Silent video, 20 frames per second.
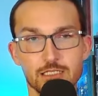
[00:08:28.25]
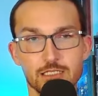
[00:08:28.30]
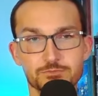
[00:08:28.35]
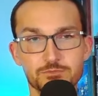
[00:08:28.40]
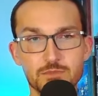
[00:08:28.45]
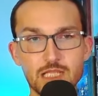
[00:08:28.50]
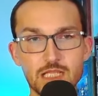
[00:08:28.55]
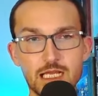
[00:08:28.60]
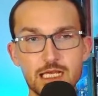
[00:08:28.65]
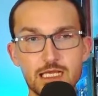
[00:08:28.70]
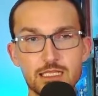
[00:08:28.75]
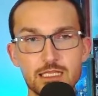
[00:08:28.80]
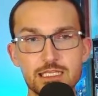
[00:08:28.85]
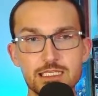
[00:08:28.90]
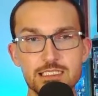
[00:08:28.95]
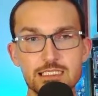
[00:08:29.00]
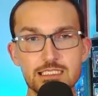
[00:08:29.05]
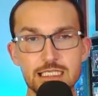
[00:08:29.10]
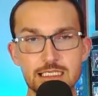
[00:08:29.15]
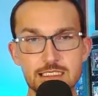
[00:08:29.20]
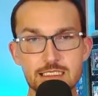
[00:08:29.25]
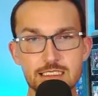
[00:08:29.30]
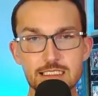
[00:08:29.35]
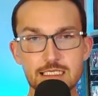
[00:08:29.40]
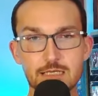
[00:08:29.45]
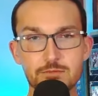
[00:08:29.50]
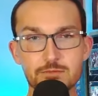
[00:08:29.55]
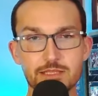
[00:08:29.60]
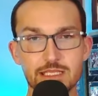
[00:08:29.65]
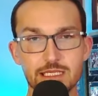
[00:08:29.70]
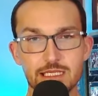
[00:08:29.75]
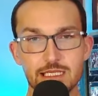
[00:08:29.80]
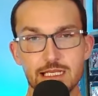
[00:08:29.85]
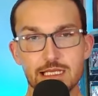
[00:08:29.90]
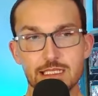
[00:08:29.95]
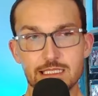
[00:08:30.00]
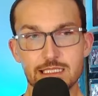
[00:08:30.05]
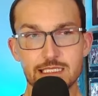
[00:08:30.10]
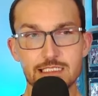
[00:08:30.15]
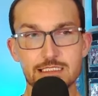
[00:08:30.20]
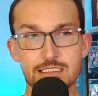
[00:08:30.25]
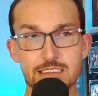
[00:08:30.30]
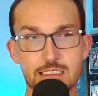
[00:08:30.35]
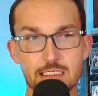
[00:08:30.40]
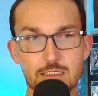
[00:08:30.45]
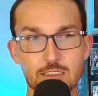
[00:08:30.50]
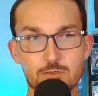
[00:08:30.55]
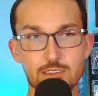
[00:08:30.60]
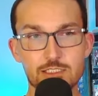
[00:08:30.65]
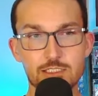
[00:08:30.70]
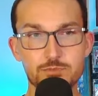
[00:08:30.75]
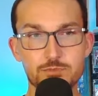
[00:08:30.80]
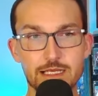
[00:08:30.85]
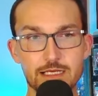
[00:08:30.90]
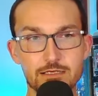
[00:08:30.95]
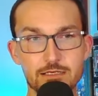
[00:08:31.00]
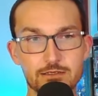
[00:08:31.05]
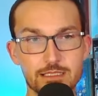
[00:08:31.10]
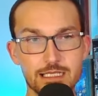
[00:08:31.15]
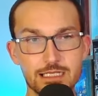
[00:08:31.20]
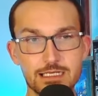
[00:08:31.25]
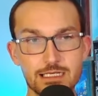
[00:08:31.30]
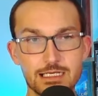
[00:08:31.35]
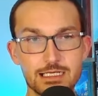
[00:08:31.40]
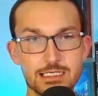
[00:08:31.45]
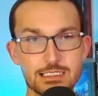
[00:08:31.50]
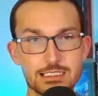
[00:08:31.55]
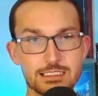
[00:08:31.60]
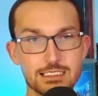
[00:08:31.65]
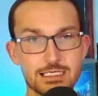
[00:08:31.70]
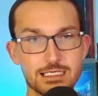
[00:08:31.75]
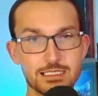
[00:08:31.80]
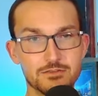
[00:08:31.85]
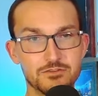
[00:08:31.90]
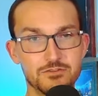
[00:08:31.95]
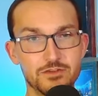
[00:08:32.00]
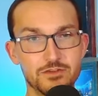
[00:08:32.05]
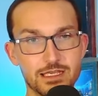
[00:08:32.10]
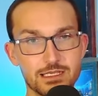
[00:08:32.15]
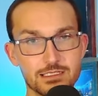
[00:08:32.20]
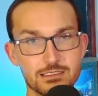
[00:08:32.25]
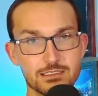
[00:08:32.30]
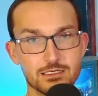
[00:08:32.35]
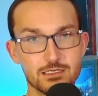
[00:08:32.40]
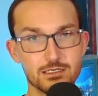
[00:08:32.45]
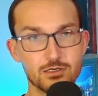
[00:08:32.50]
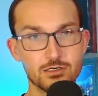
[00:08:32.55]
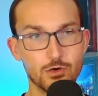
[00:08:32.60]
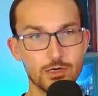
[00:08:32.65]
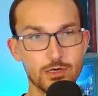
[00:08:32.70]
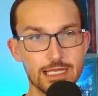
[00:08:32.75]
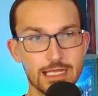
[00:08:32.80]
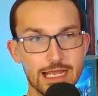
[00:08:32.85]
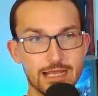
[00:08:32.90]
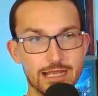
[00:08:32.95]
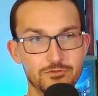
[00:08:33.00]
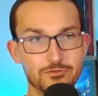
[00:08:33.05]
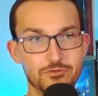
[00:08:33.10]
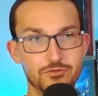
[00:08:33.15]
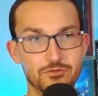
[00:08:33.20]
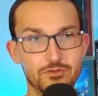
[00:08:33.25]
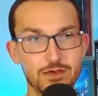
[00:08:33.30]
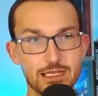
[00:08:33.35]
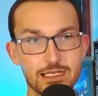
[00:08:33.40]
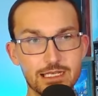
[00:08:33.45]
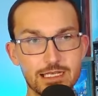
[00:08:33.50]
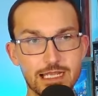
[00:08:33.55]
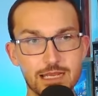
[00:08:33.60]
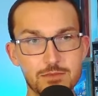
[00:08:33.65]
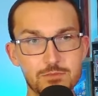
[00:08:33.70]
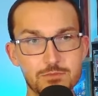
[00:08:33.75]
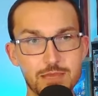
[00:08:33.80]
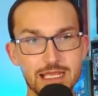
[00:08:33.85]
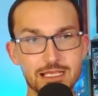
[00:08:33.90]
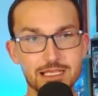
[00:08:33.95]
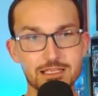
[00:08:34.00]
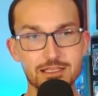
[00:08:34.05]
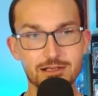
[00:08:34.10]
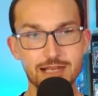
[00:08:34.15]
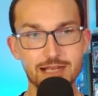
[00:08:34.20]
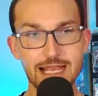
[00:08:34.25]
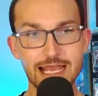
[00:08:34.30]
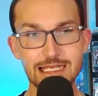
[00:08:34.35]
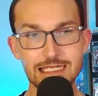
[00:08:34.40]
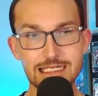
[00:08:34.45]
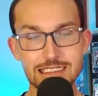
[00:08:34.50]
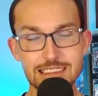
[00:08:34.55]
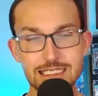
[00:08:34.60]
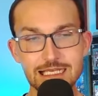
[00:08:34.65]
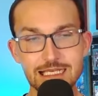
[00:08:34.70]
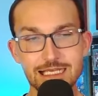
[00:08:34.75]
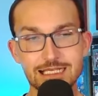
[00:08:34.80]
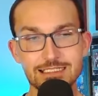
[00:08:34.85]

This is something that is so much bigger than us, and the fans are going to have fun and make their edits.